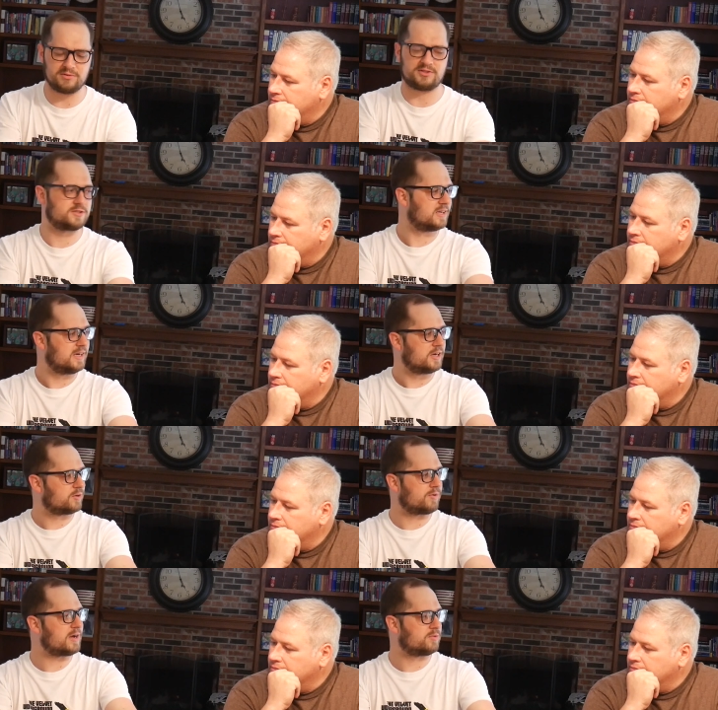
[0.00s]
Speaker 1: was just
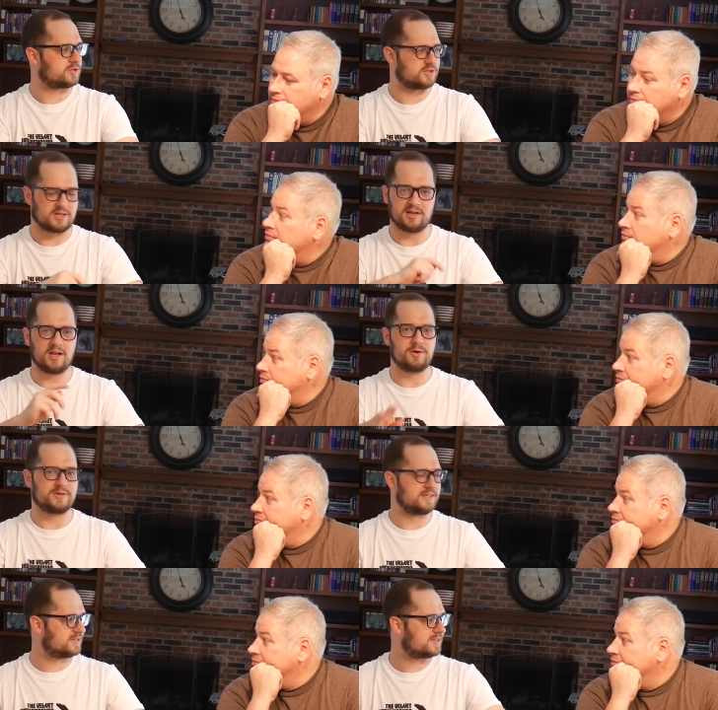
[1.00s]
Greg was just
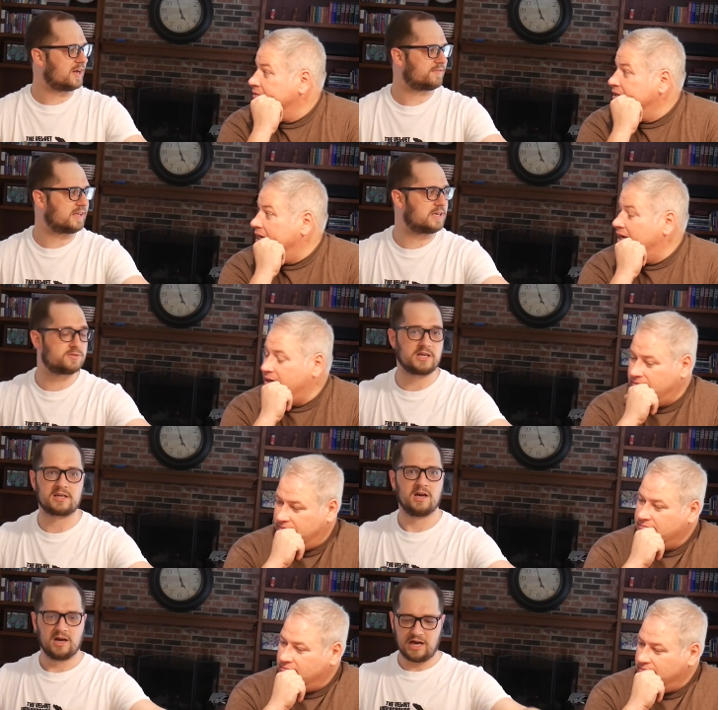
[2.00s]
unloading stuff. Yeah, he was like,
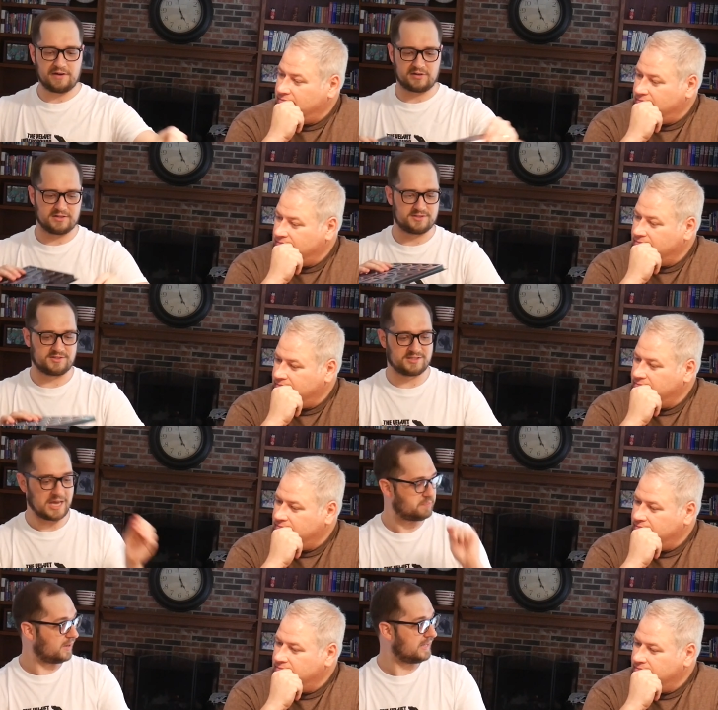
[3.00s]
I've got
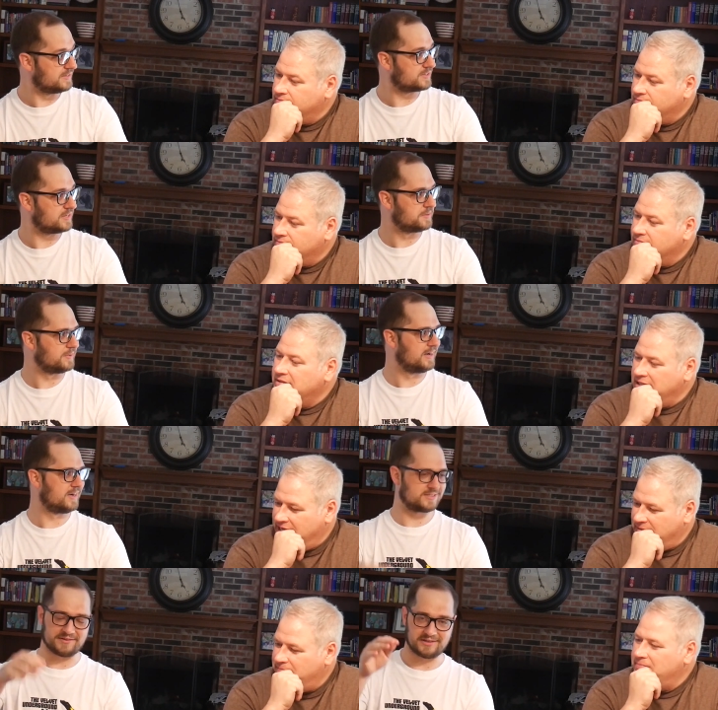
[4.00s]
zeppelins in the works.
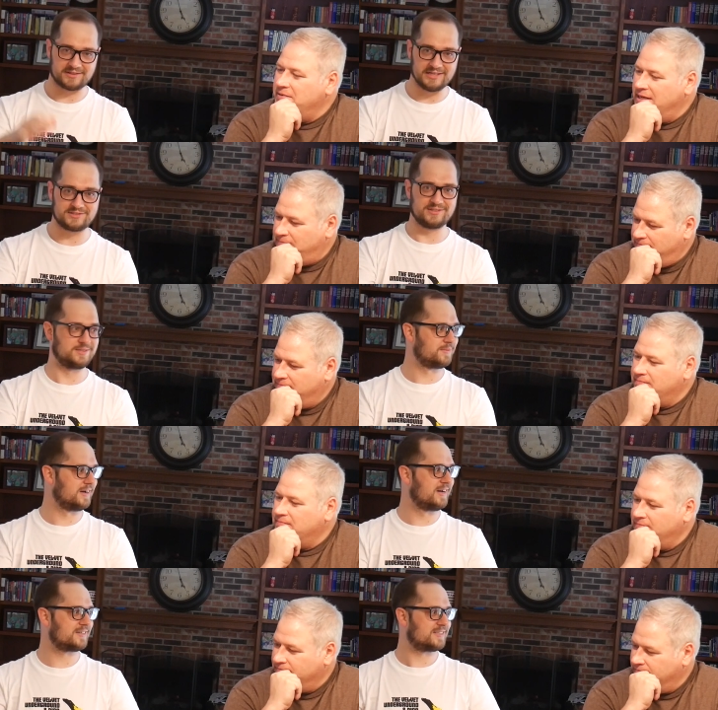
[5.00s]
Yep. I've got yep. this in the
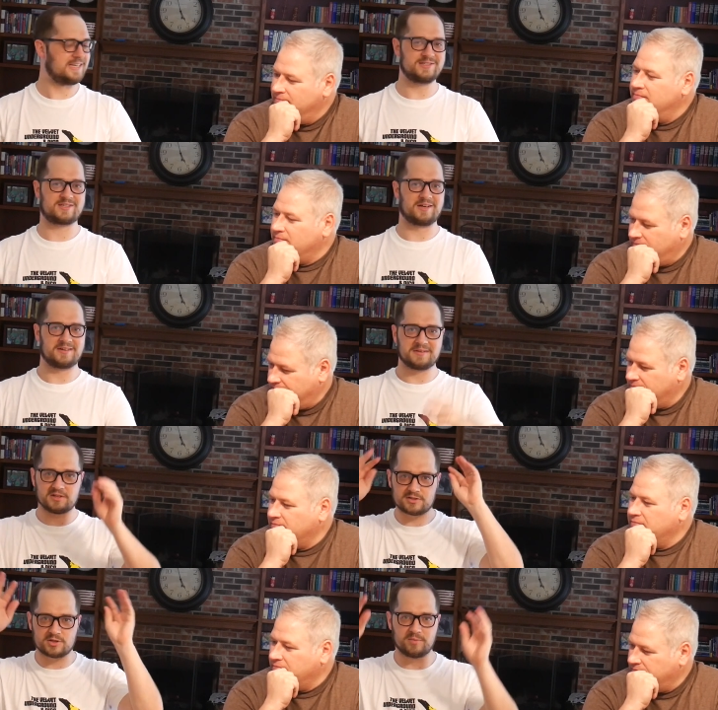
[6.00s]
works. He's got
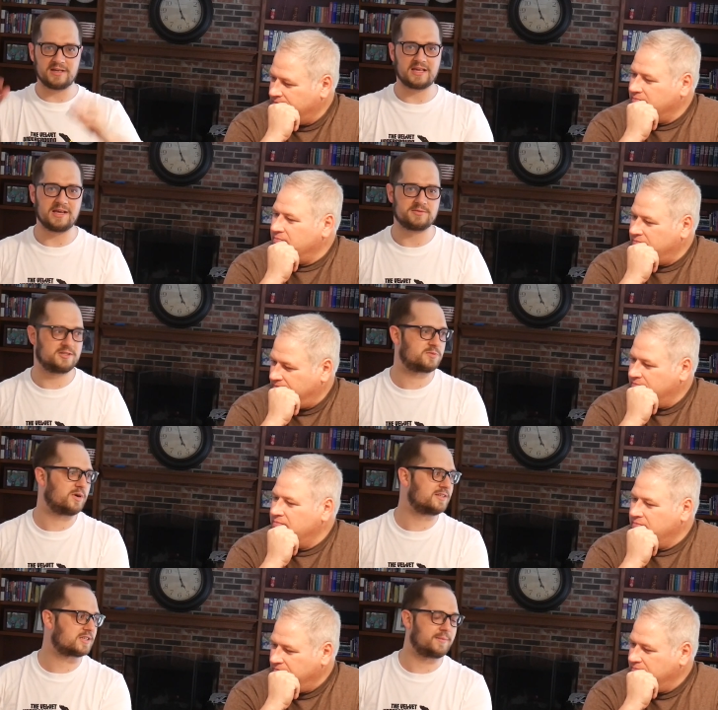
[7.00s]
so many games in his
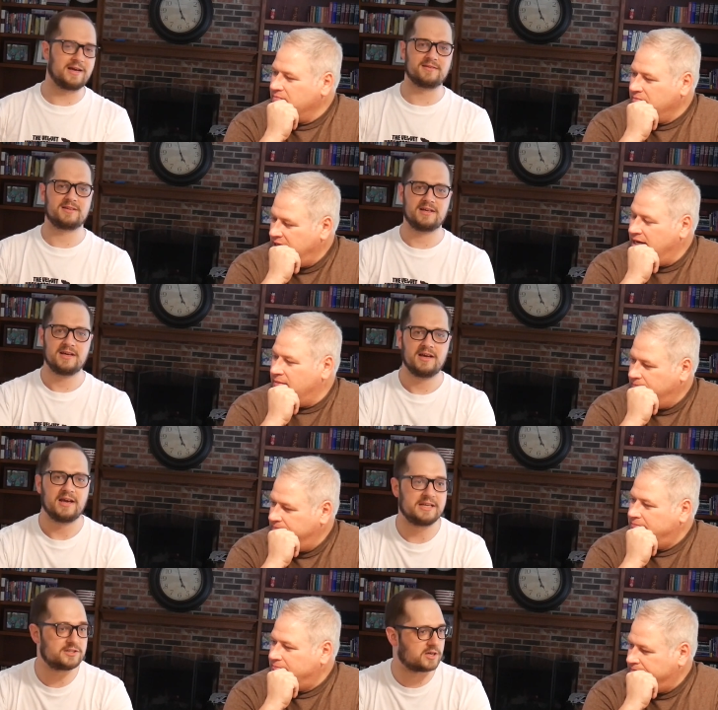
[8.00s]
brains coming out. Yeah,
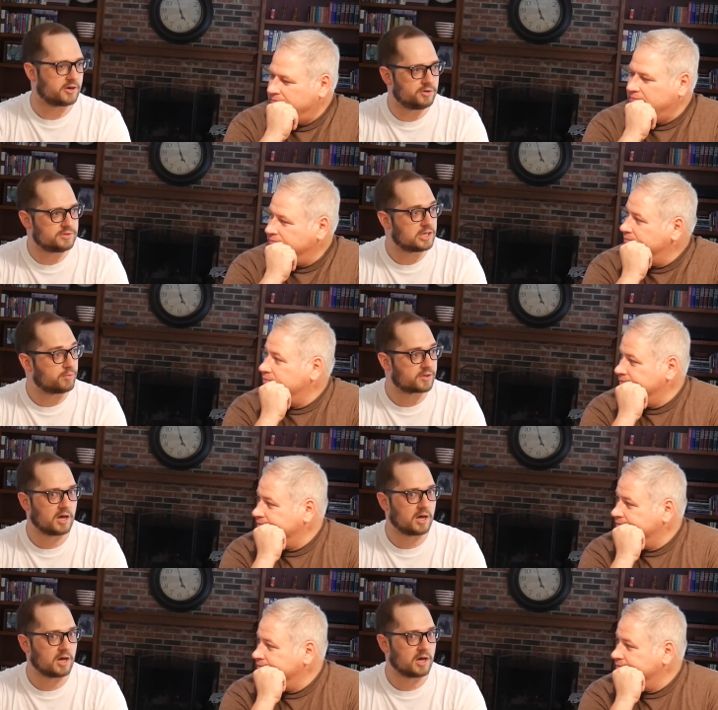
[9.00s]
and he's got a new deal with